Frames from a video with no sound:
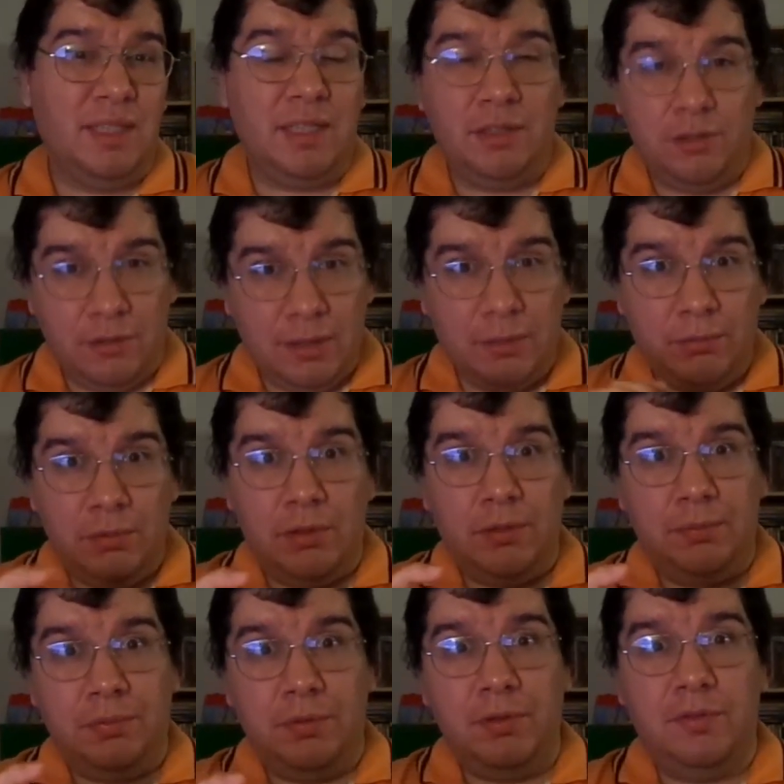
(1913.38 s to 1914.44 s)
And I know they
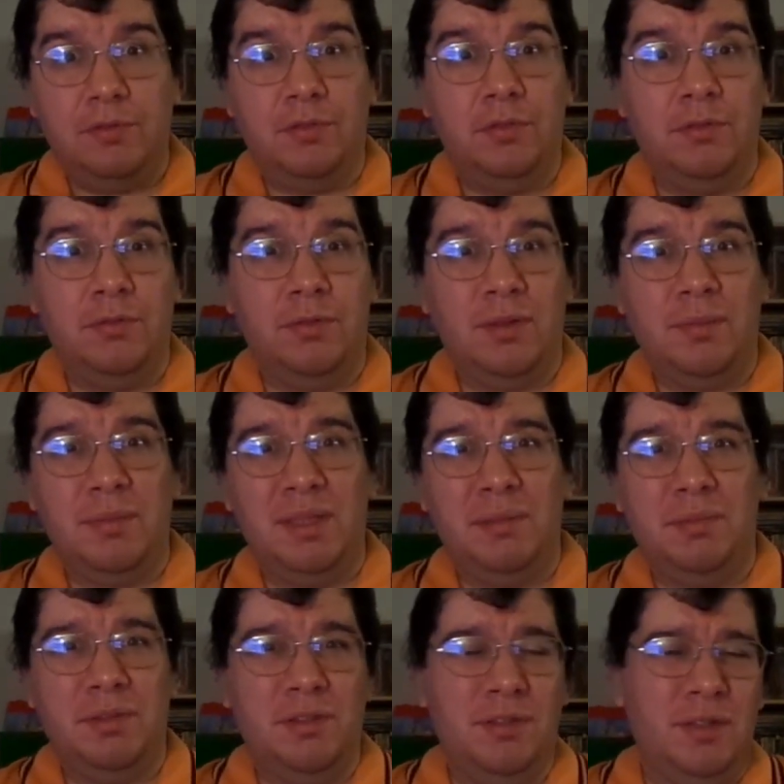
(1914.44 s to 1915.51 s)
will pretty soon. I mean,
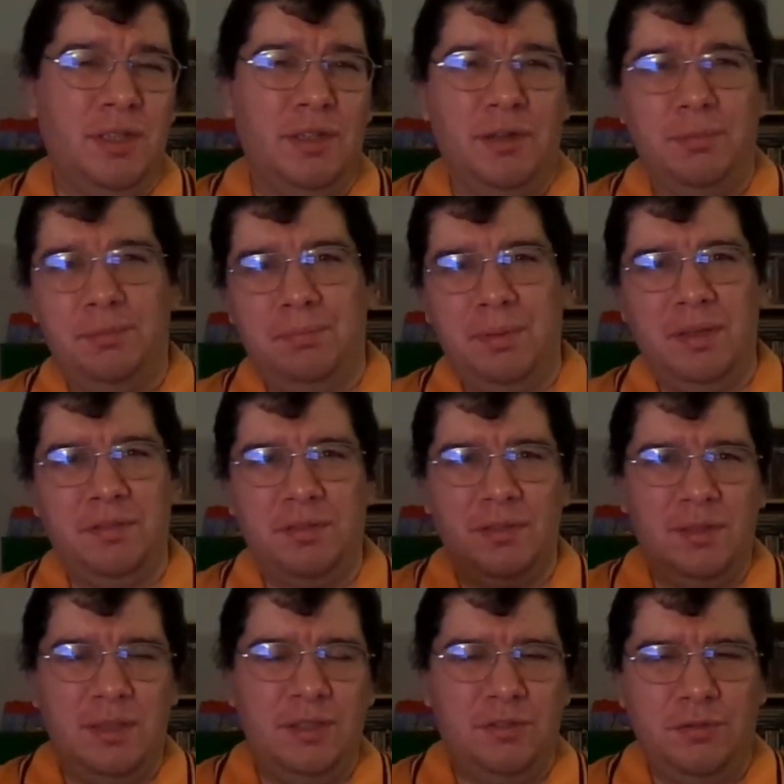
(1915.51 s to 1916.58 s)
even though they are
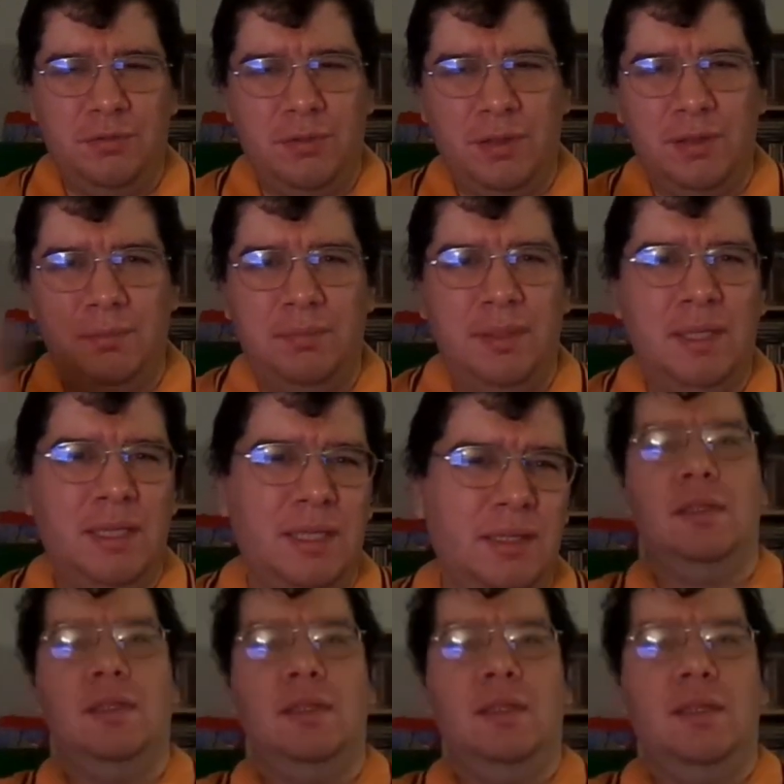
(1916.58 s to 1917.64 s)
basically trying to
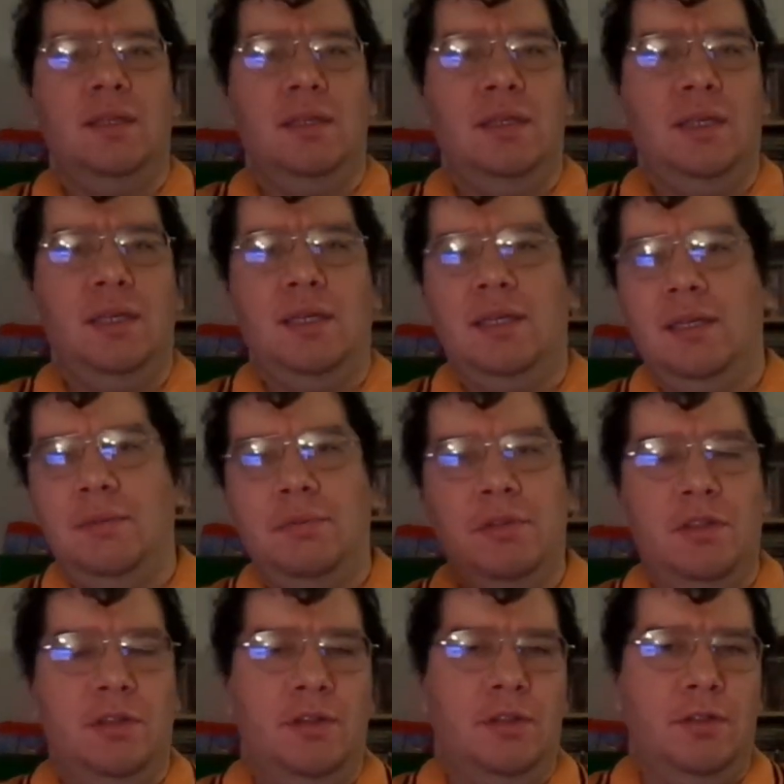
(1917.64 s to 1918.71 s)
be... Yeah,
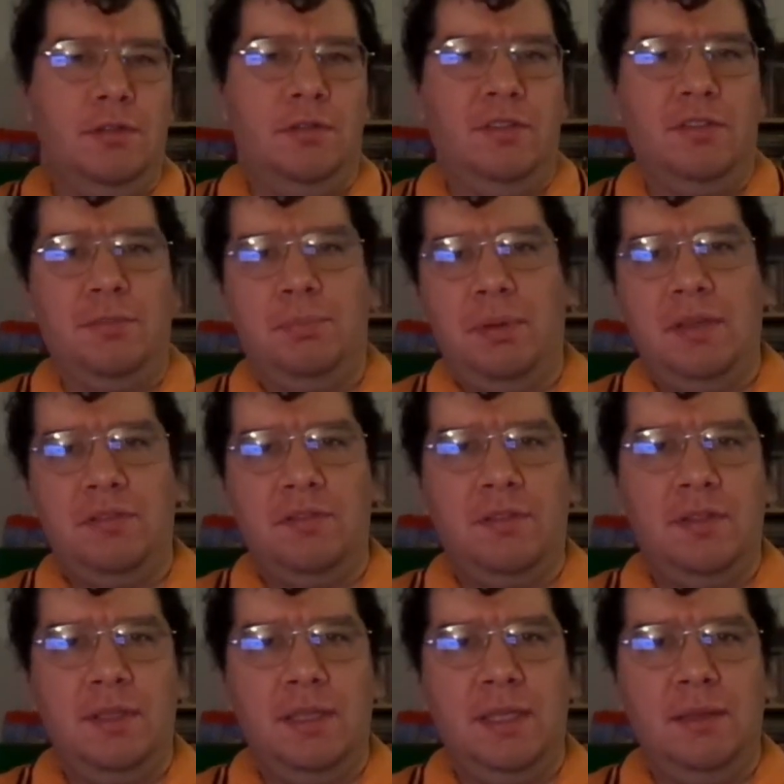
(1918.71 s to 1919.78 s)
even though they're just
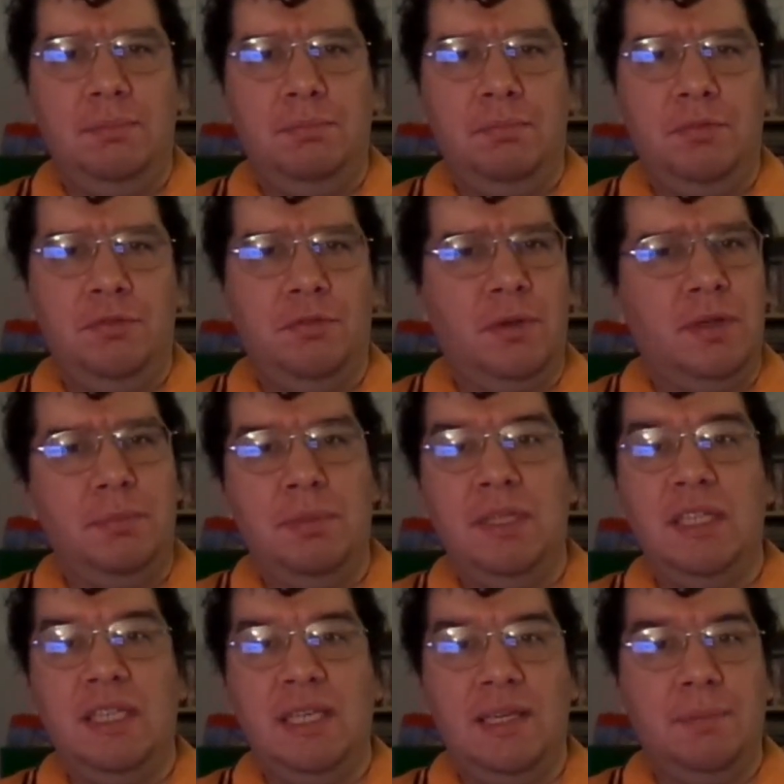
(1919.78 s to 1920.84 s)
basically trying to
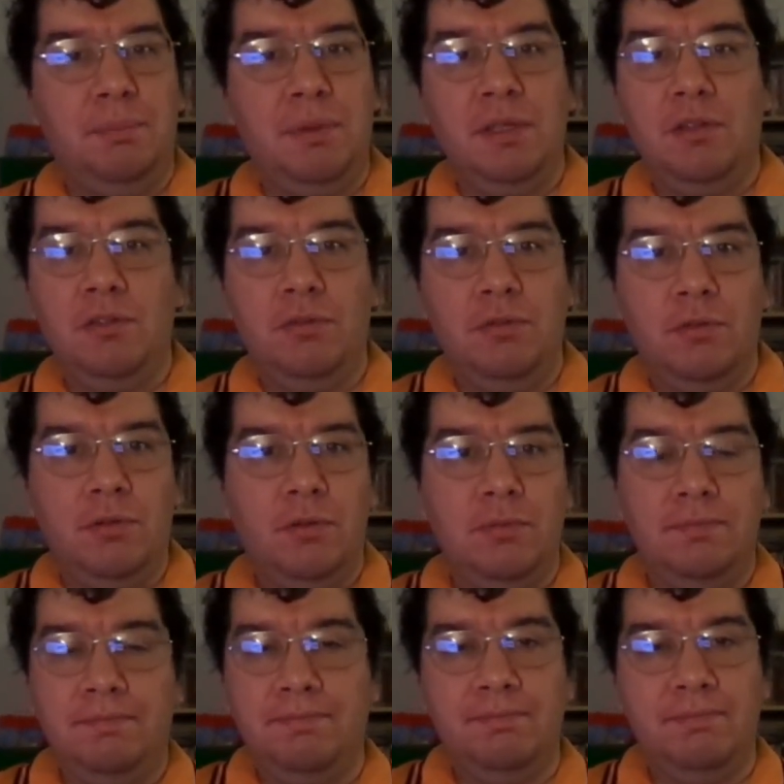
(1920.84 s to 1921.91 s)
be hip and cool